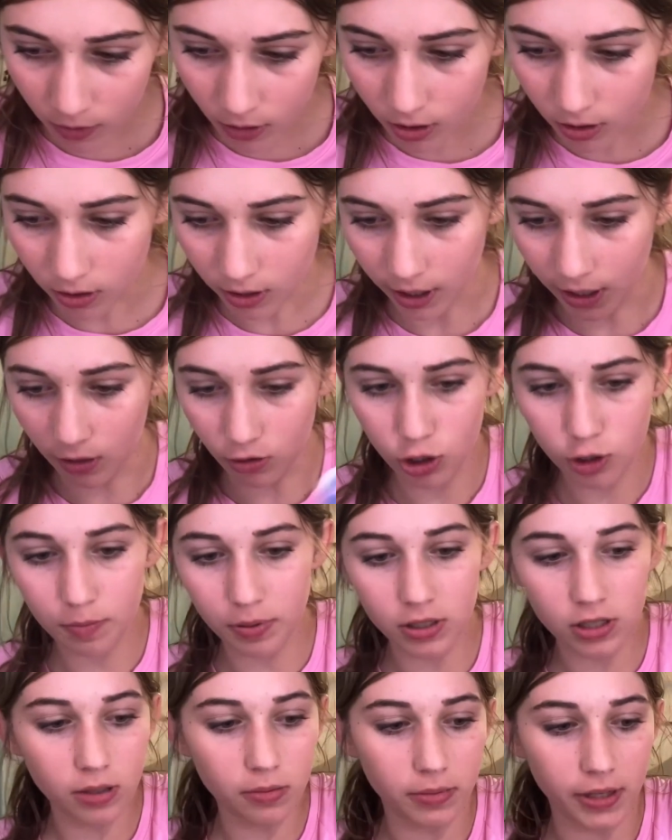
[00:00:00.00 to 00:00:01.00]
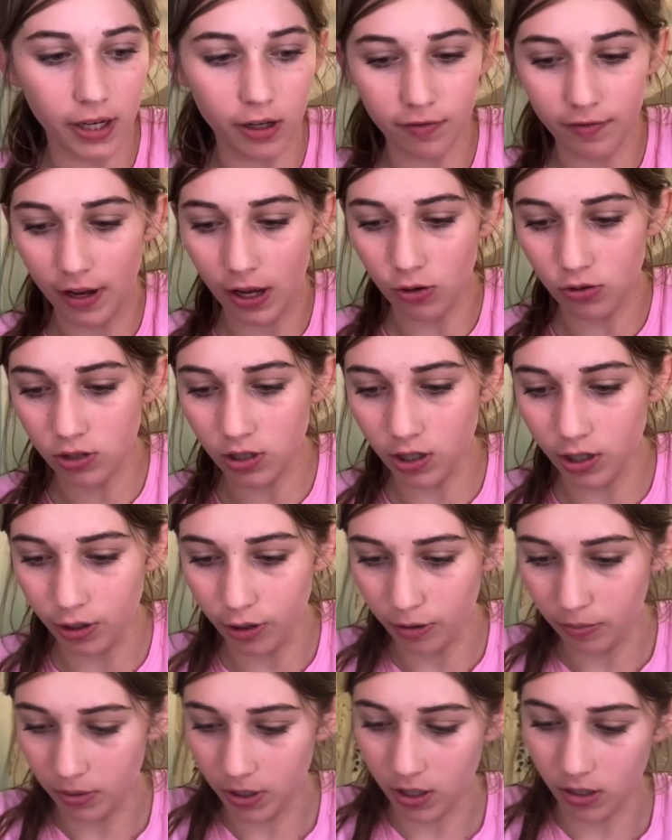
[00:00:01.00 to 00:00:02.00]
Okay, I'll just put some nail files in
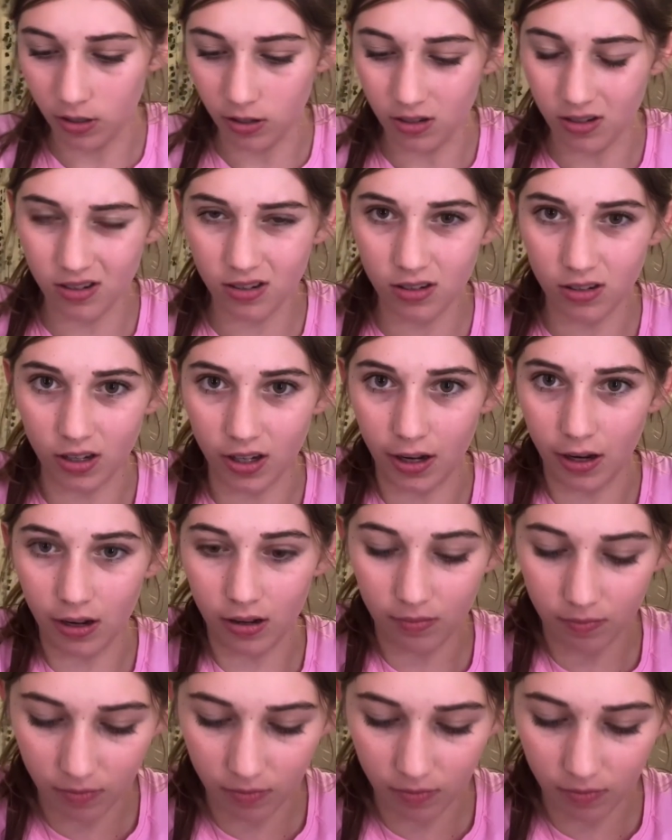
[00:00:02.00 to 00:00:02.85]
there because, yeah.